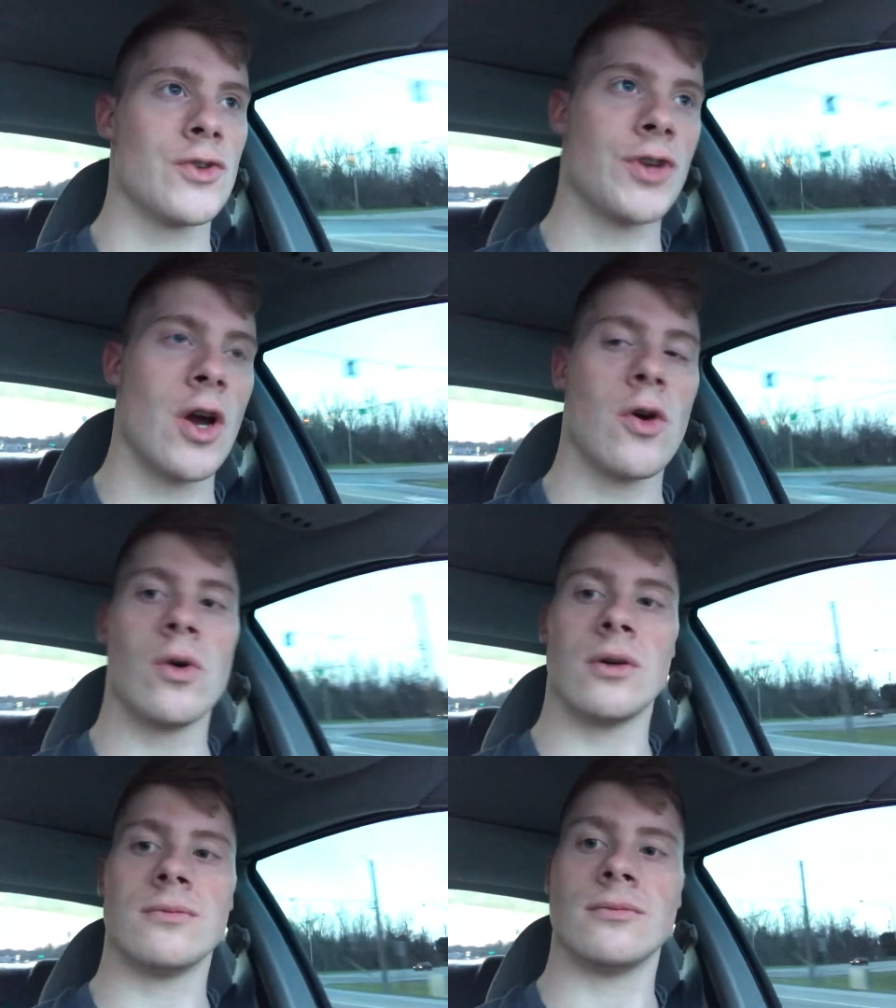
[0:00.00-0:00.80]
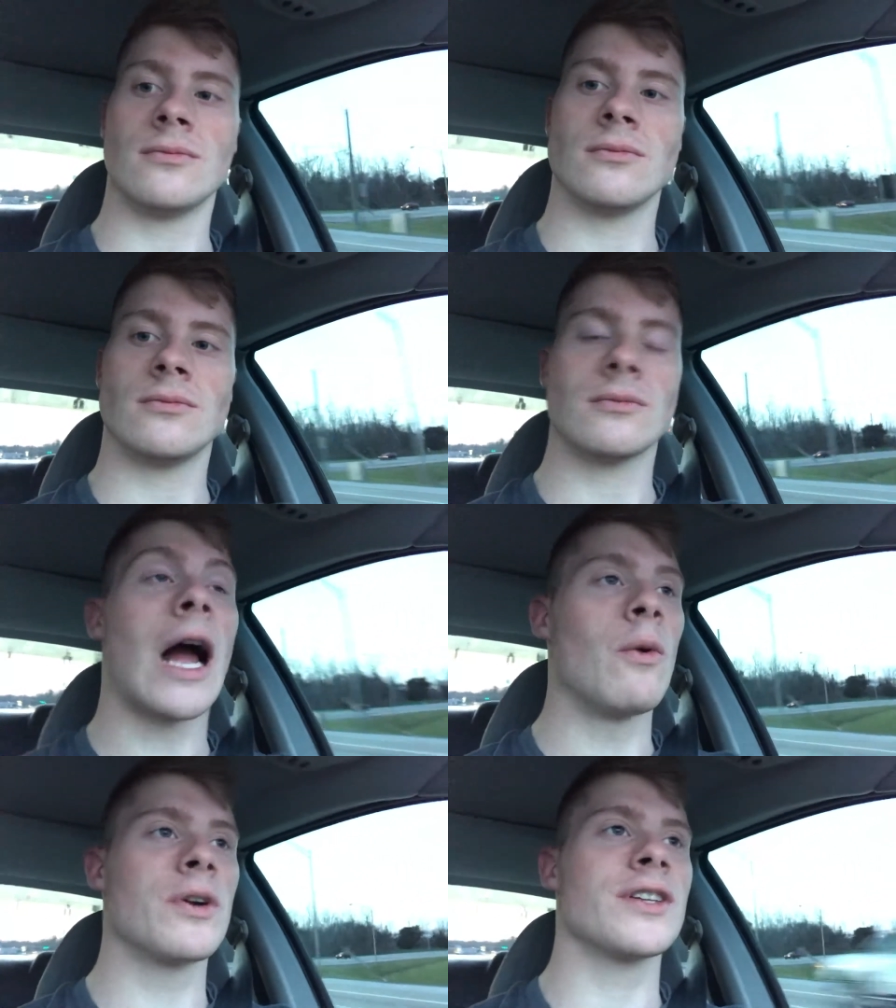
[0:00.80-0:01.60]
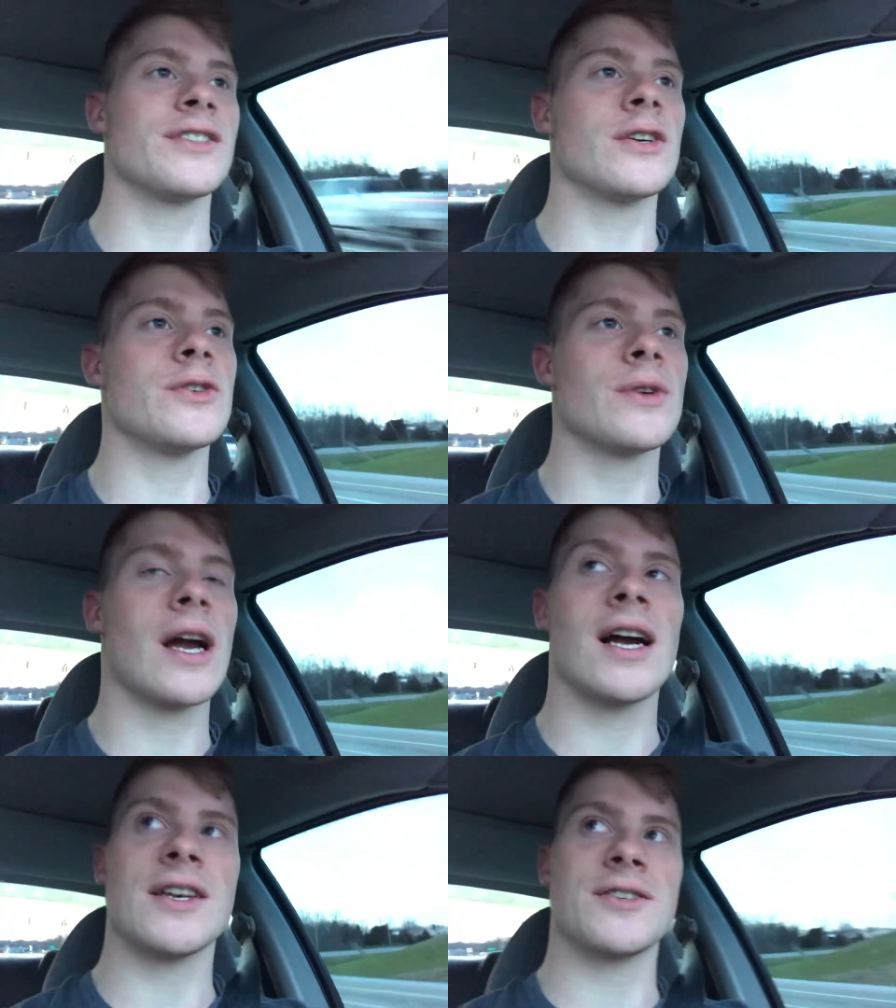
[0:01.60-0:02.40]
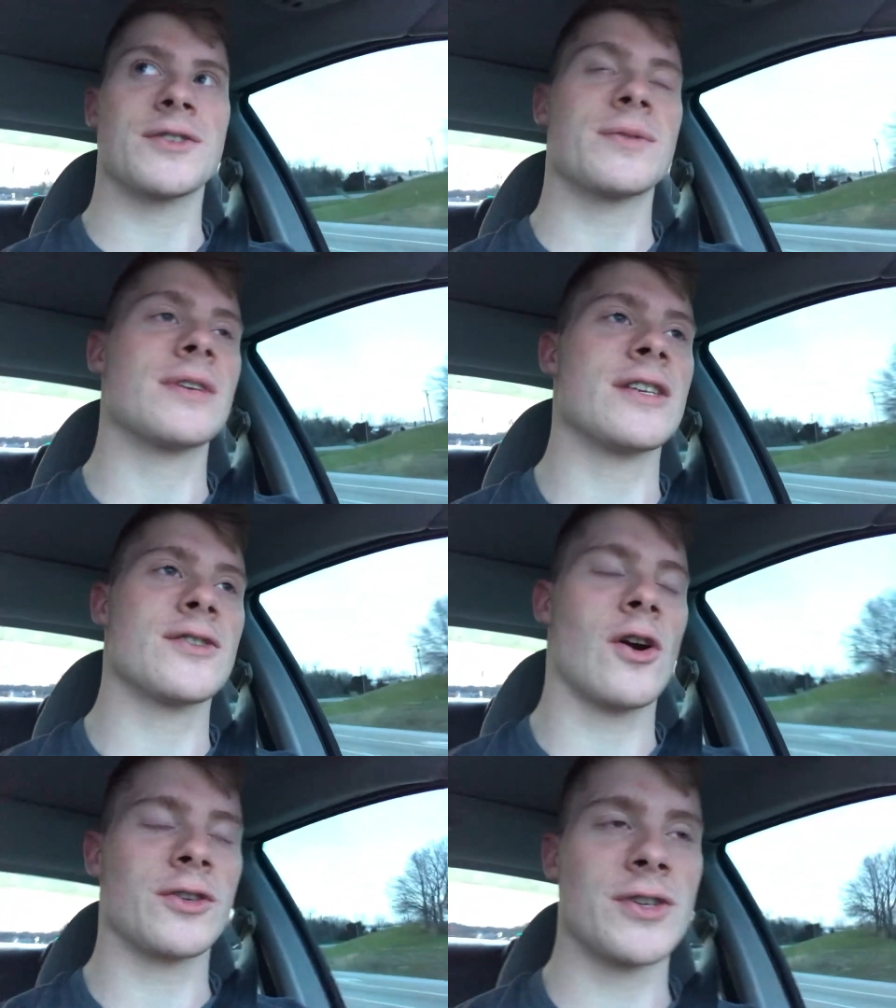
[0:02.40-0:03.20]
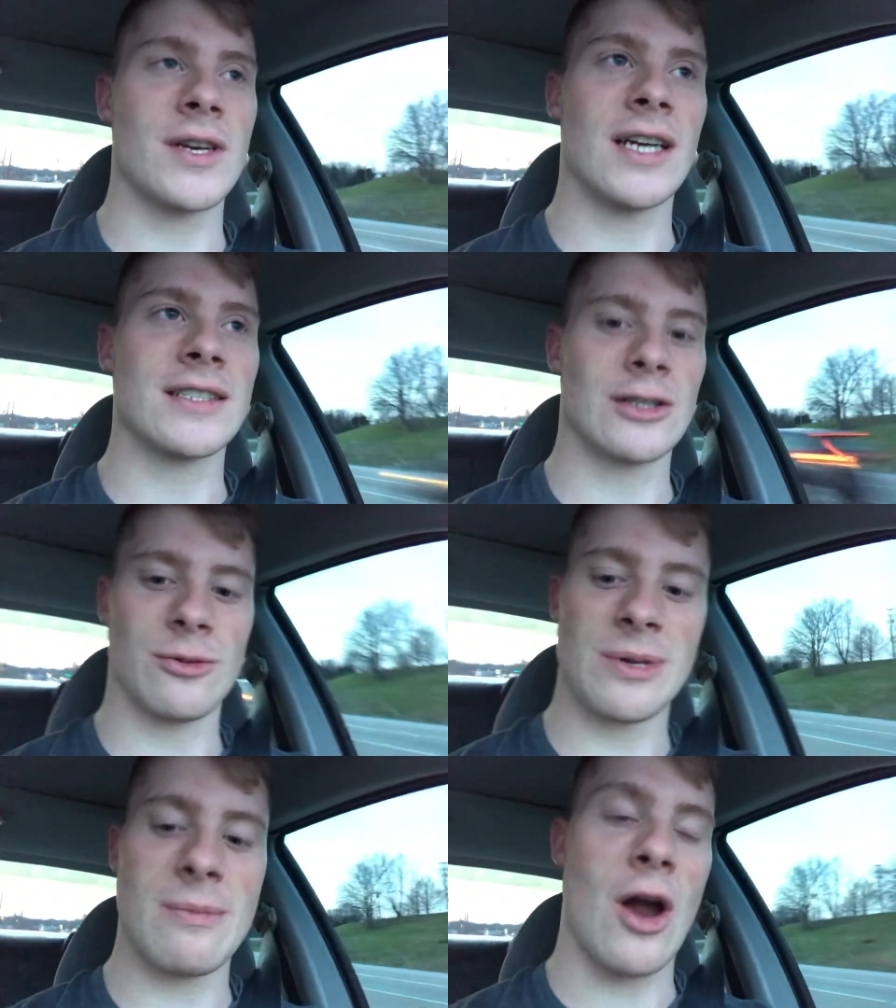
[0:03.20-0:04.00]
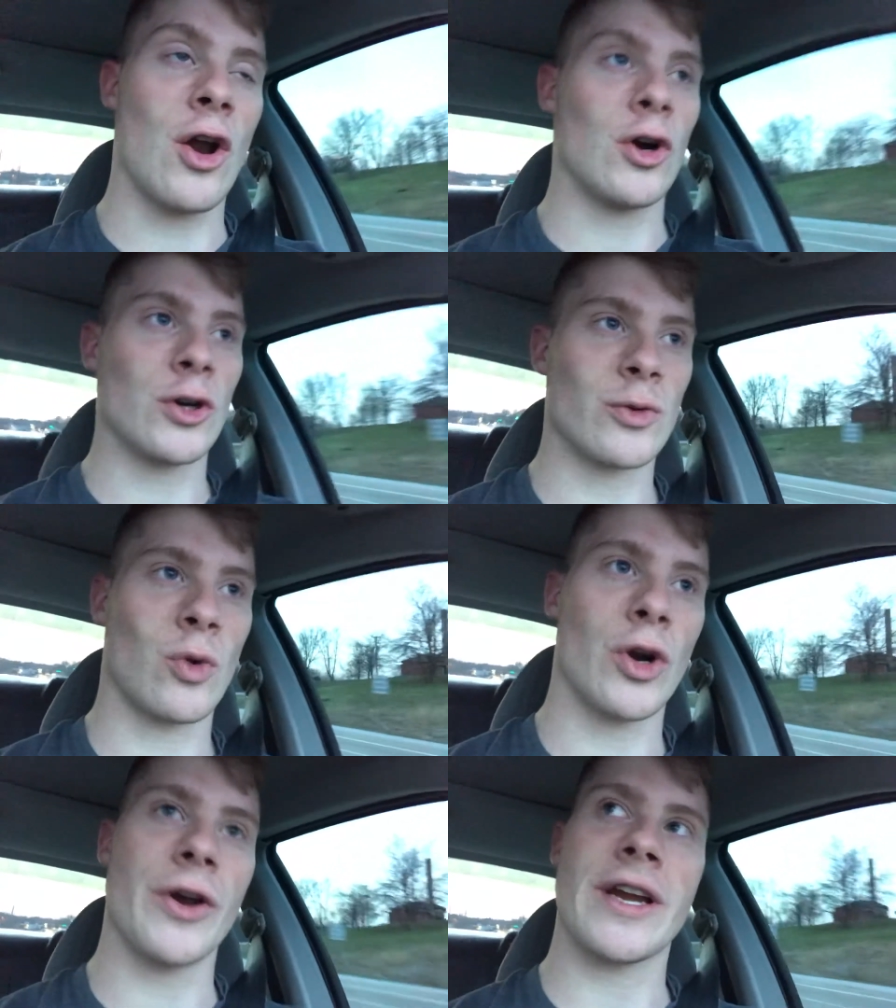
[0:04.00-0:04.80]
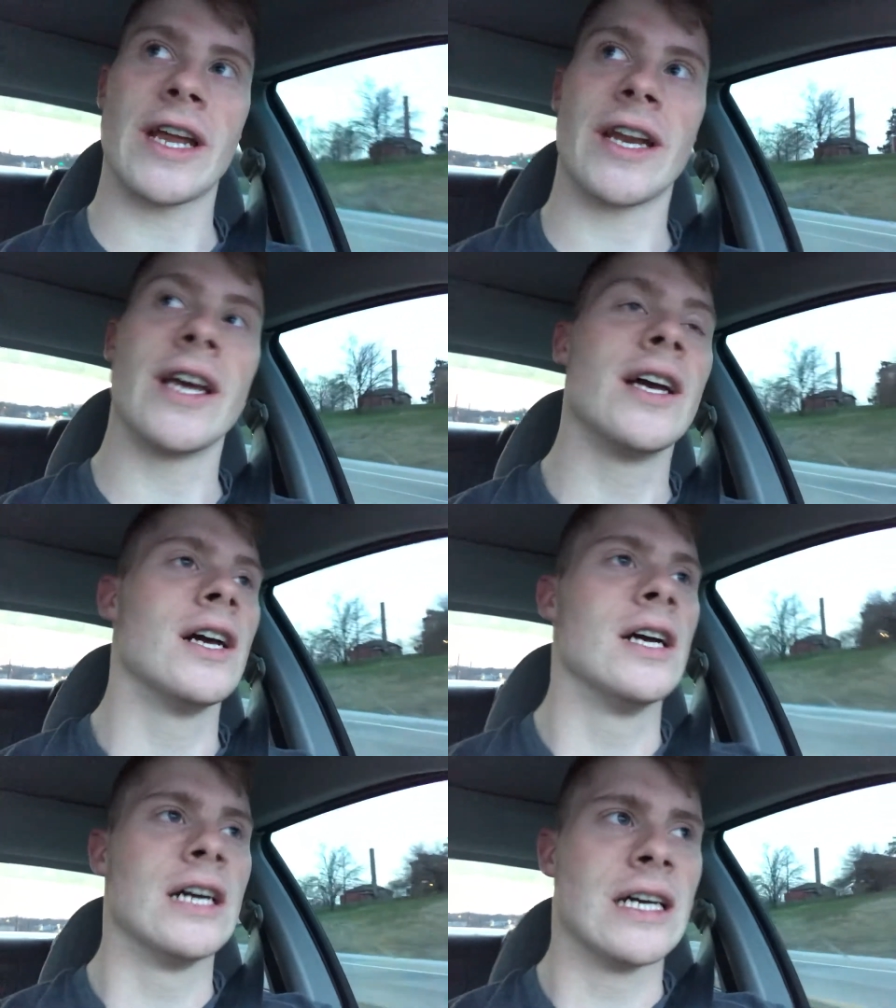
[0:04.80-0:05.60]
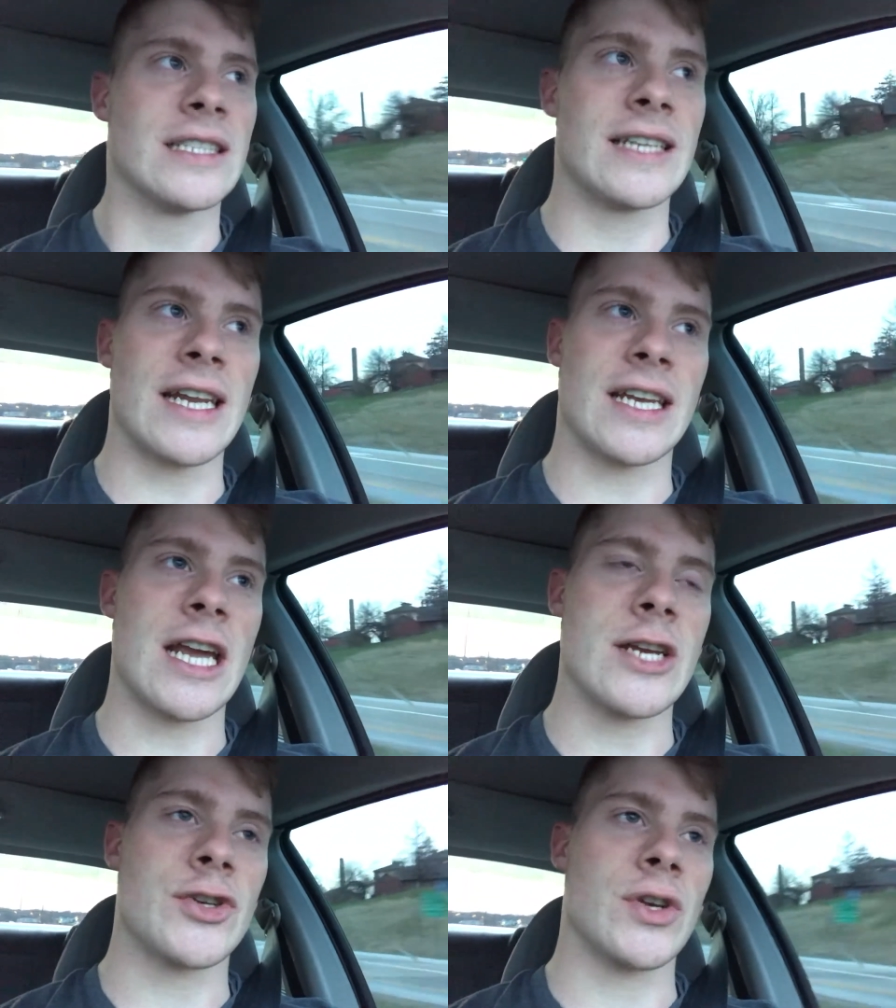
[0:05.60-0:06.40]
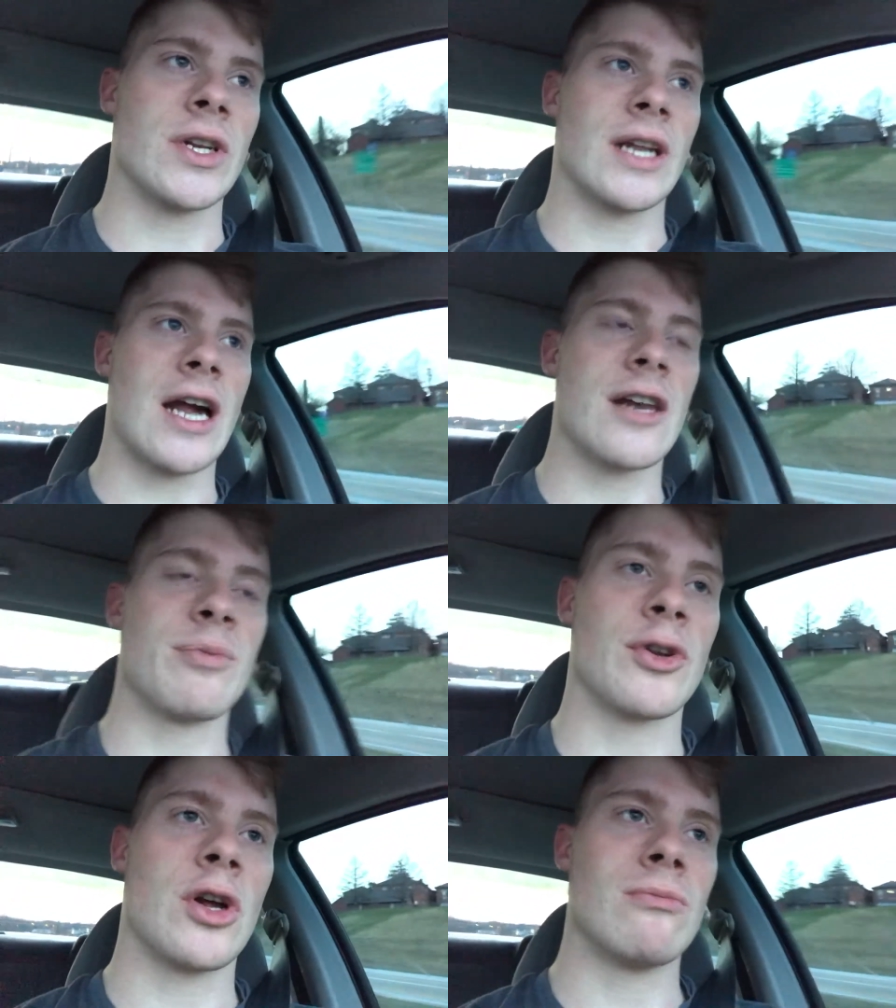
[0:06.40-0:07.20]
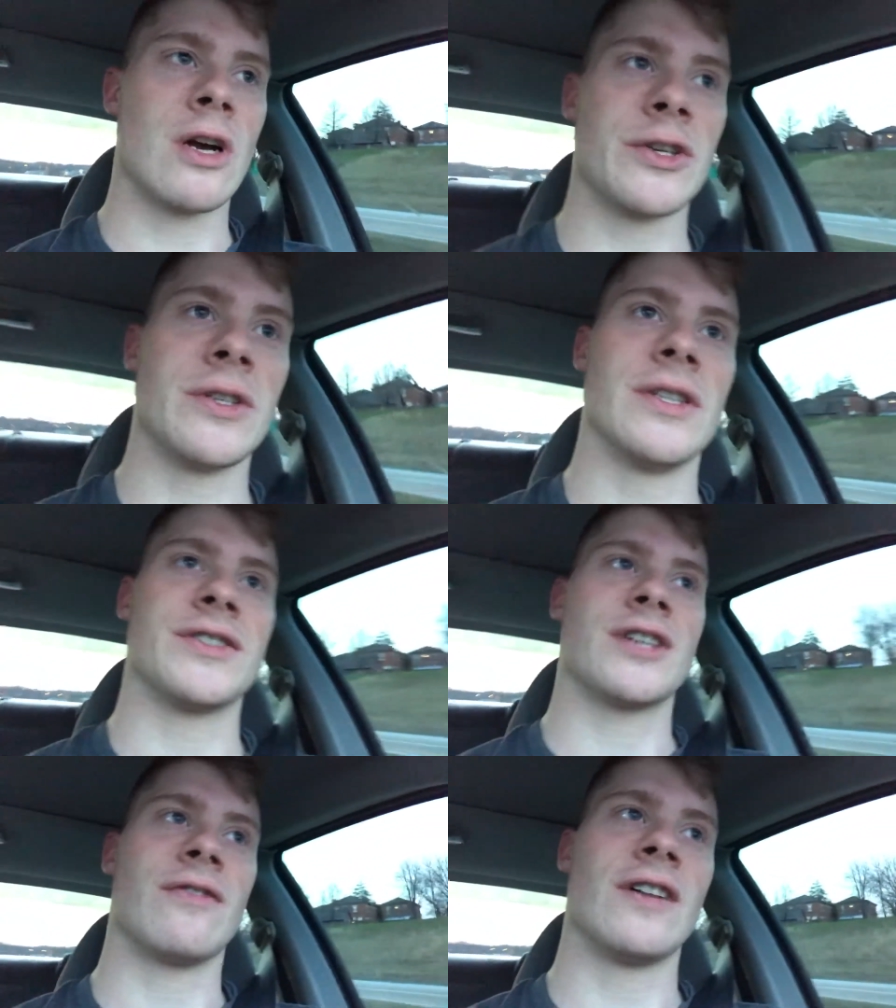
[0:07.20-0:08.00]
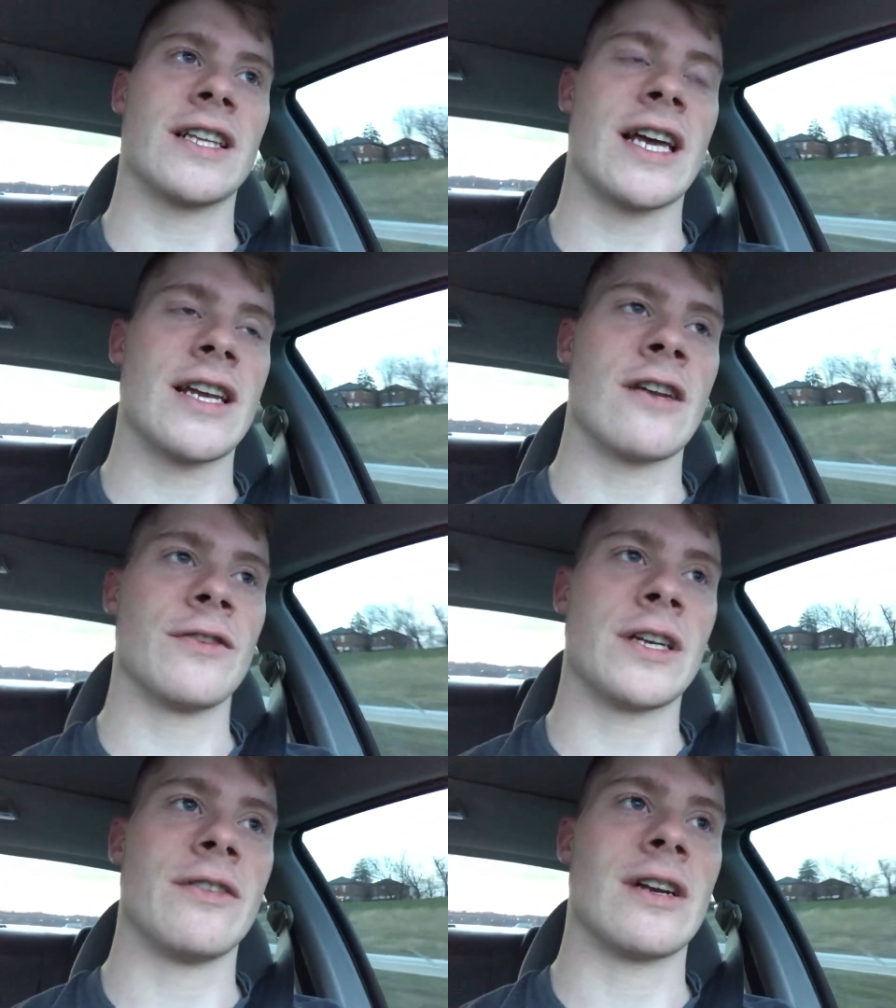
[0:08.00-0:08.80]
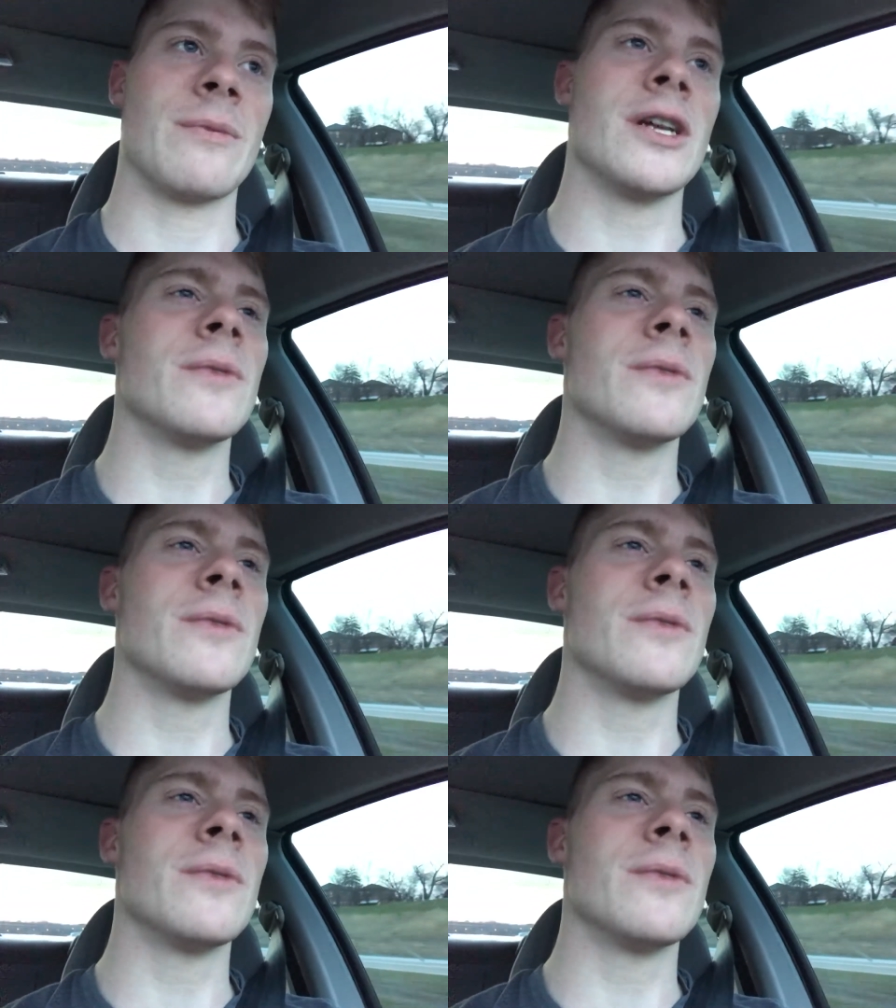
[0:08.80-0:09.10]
so I wanted to talk to you guys a little bit about hard work and dedication and how to put on muscle and stuff like that and never giving up.